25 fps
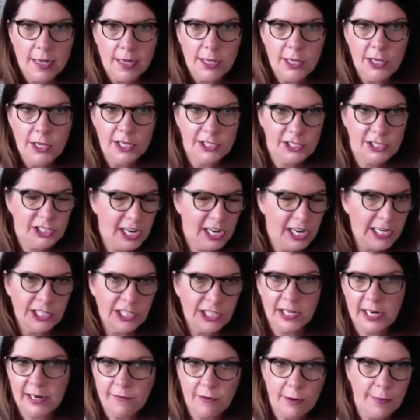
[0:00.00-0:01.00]
You just change
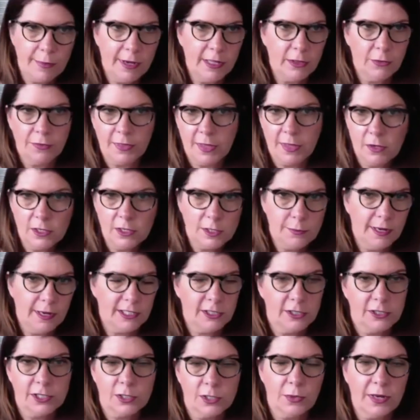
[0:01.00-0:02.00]
it every month with the host
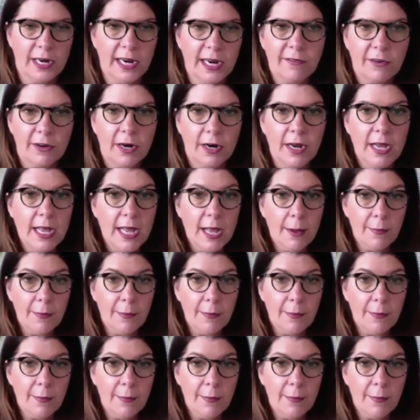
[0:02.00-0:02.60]
specials or whatever.